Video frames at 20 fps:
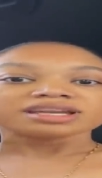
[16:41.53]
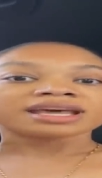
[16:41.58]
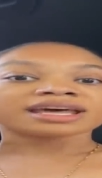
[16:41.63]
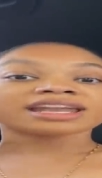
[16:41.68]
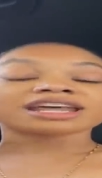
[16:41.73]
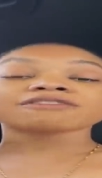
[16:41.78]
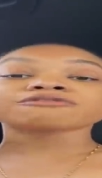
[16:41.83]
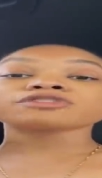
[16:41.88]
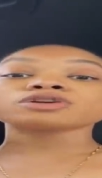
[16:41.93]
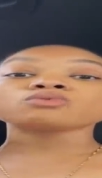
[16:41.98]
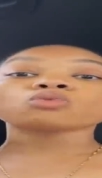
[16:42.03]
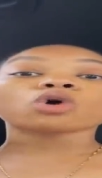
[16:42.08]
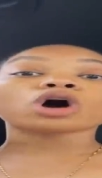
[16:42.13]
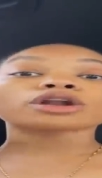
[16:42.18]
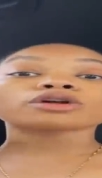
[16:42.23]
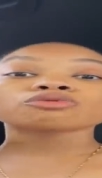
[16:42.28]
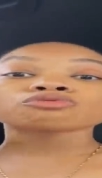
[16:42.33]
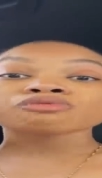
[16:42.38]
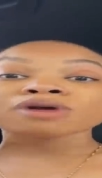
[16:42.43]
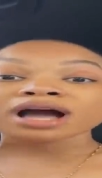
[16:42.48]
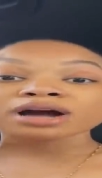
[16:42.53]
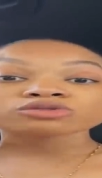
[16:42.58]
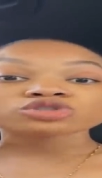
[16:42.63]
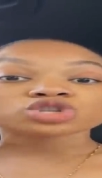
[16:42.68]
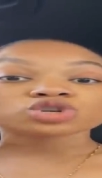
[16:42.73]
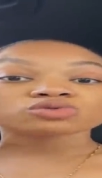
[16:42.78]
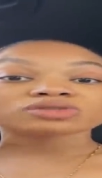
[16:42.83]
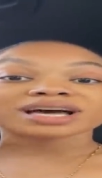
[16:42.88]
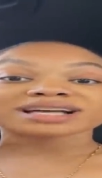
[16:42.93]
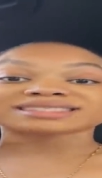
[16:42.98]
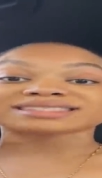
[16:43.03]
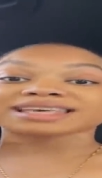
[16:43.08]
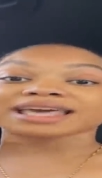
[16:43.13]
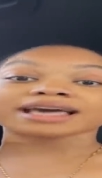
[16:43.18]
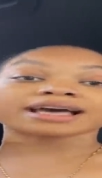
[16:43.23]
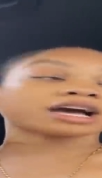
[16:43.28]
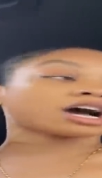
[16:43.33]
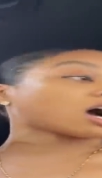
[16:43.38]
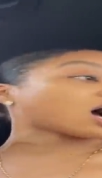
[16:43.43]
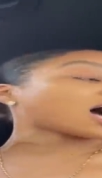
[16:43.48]
And everyone around you that's
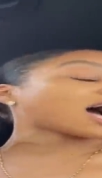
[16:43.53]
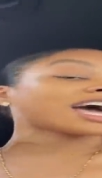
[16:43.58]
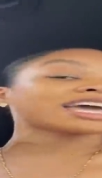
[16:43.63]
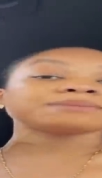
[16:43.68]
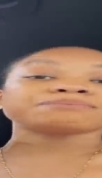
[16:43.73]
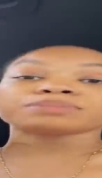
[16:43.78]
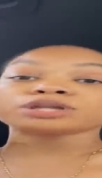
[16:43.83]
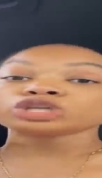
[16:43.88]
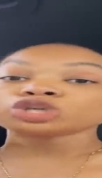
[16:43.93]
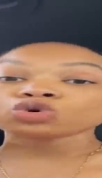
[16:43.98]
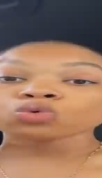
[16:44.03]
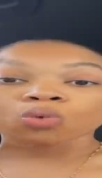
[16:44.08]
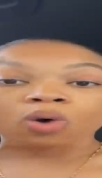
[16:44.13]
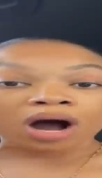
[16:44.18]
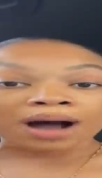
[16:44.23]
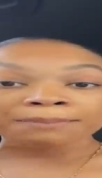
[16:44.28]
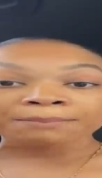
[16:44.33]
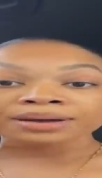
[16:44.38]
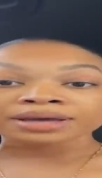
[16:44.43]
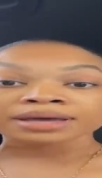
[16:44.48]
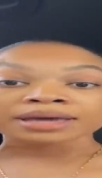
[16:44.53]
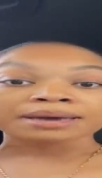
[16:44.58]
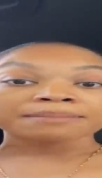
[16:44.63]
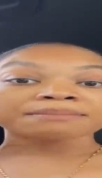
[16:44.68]
hyping you up,